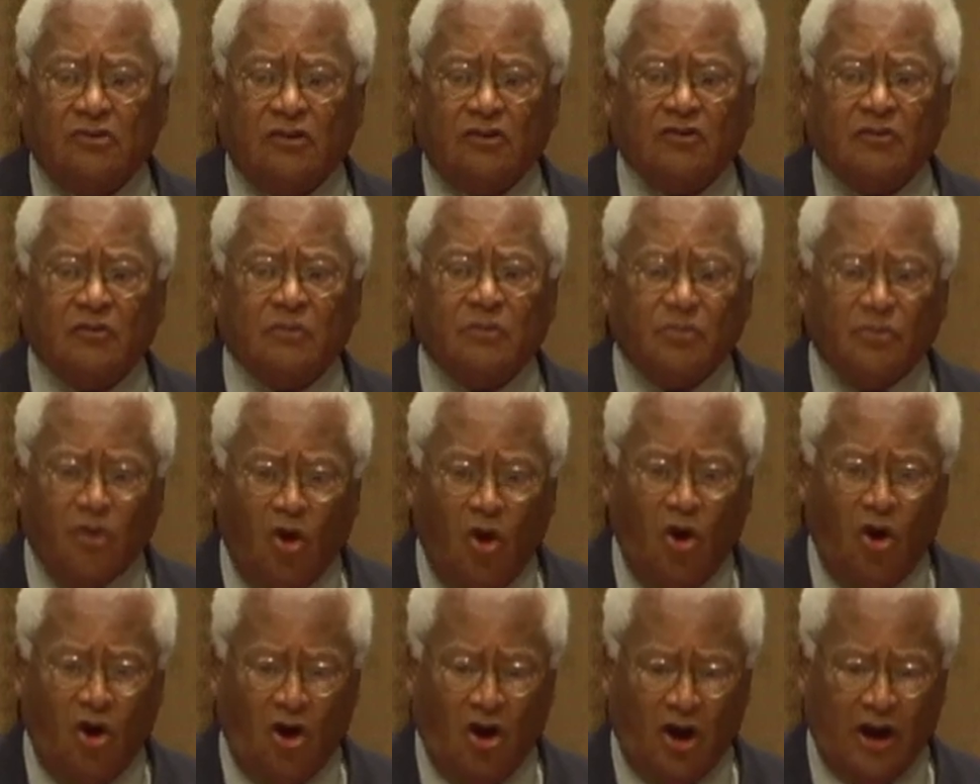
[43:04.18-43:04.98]
to
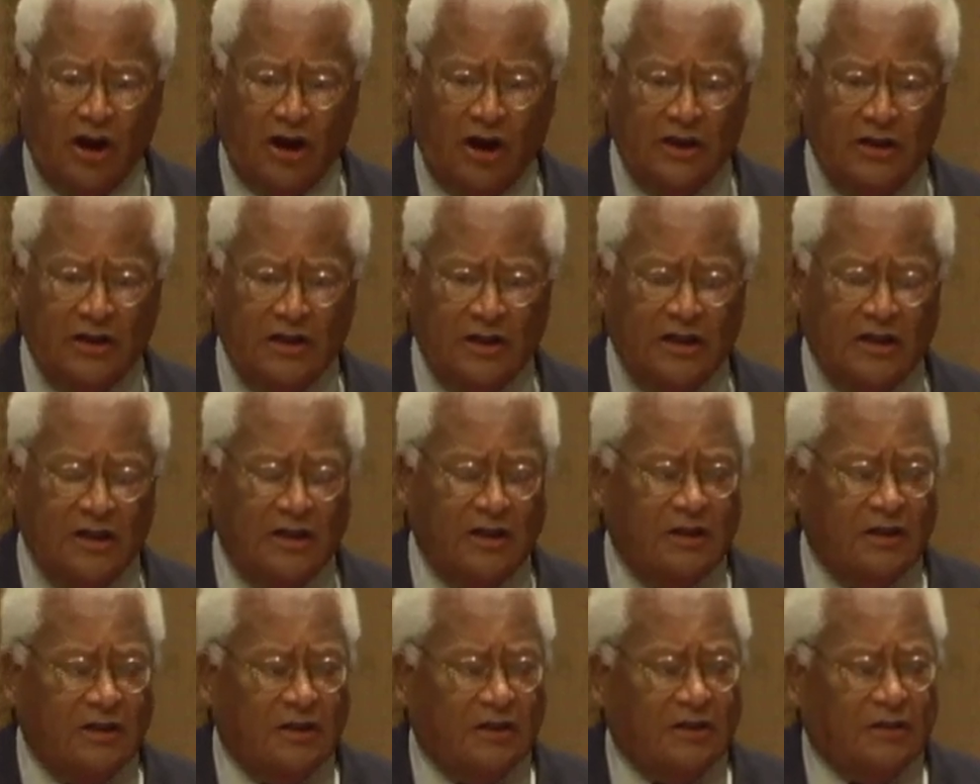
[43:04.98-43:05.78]
explore
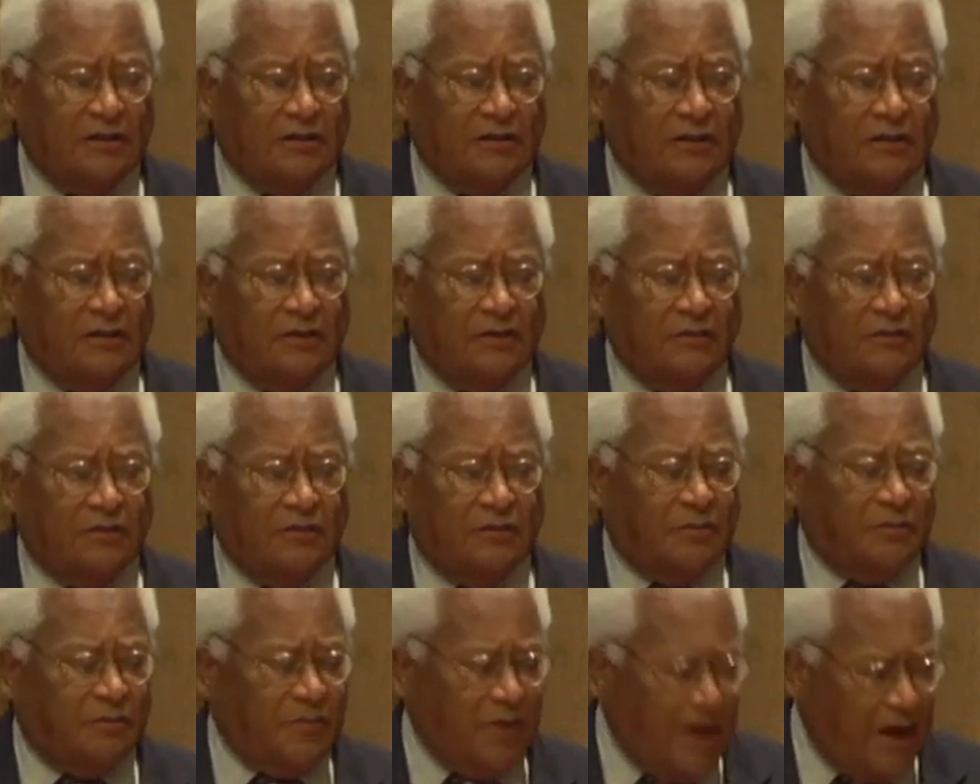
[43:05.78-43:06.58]

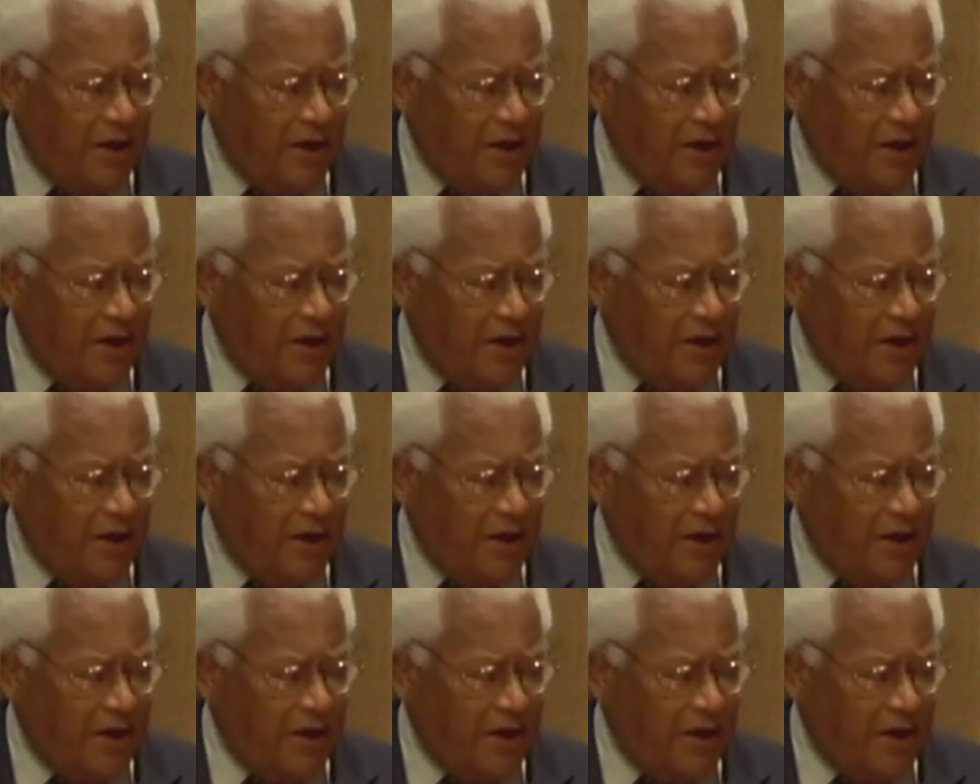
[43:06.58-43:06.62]
the